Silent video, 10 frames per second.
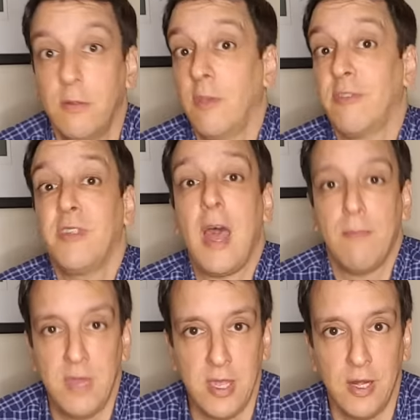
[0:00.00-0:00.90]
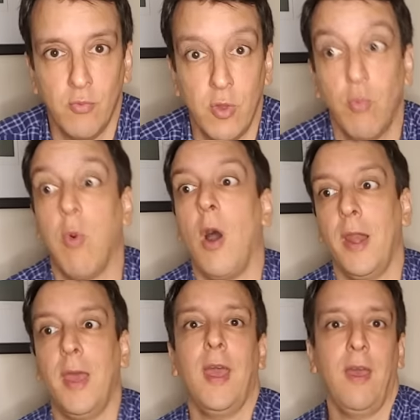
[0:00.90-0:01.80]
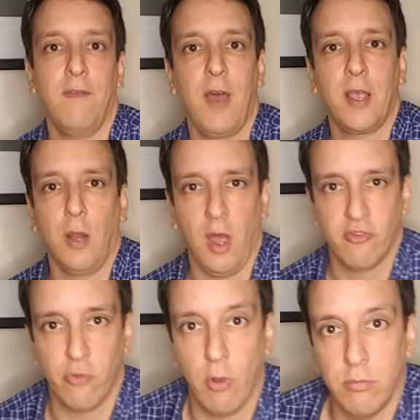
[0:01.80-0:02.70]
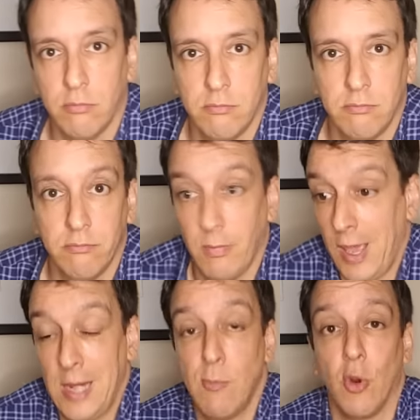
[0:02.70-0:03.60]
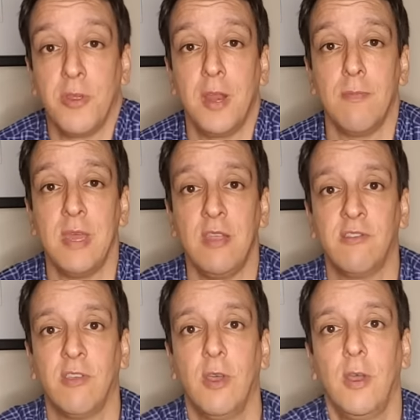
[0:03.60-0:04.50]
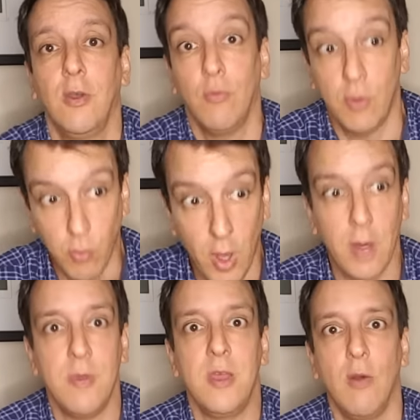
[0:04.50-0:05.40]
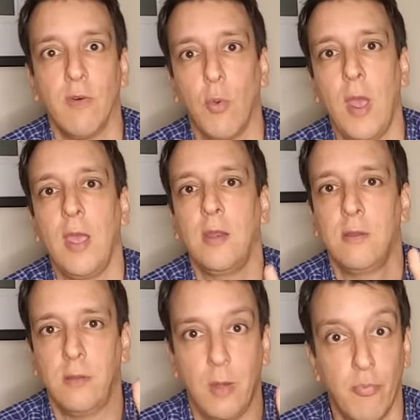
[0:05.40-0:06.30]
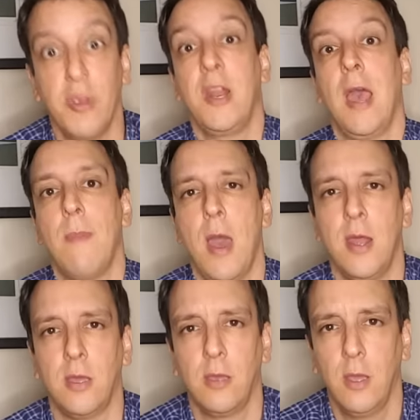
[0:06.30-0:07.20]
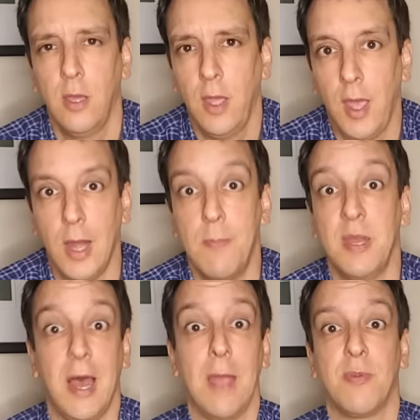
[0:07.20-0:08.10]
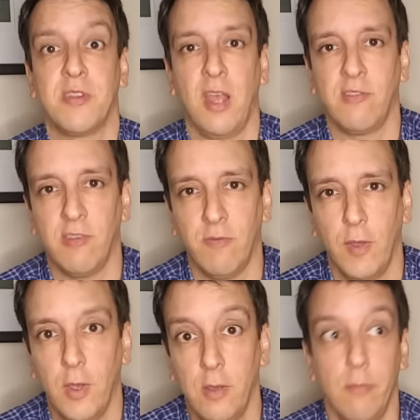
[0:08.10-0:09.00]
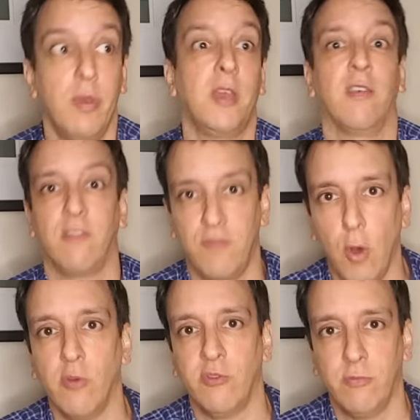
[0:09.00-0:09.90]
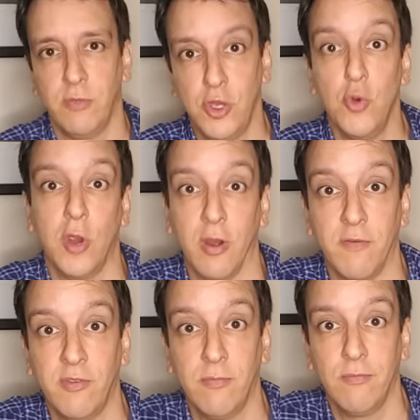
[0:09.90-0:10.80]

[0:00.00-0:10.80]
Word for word: does not mean we want to have high cholesterol, any more than it means we want to be overweight and pre-diabetic and a bit hypertensive because of those U-curves.